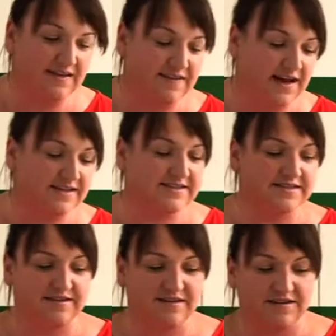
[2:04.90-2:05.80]
And
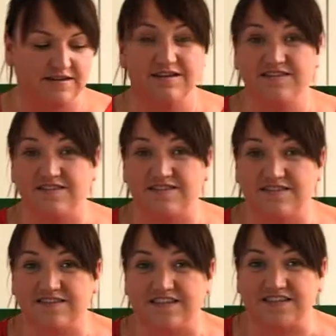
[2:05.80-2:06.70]

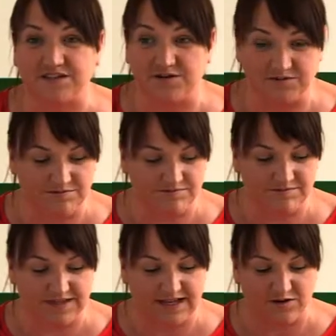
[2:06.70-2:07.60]
that's the stone.
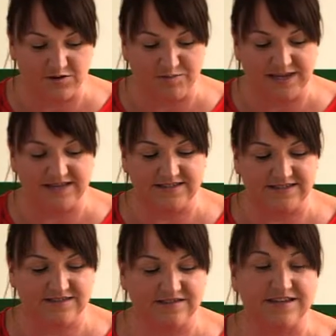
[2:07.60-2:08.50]
That whole
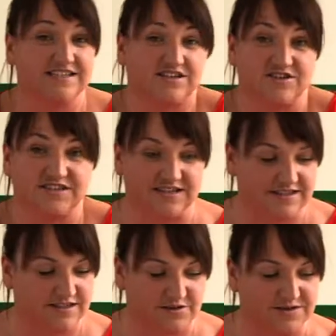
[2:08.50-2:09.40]
piece is
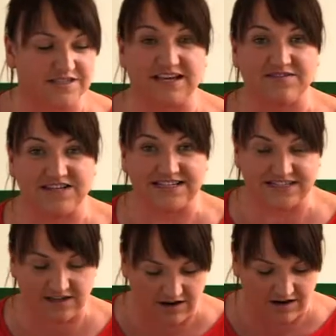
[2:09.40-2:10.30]
useless, so we just have to
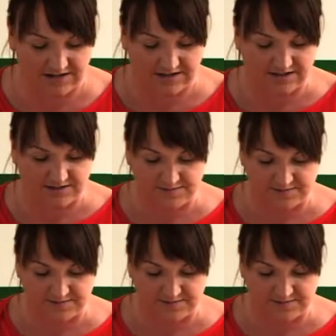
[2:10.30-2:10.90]
discard it.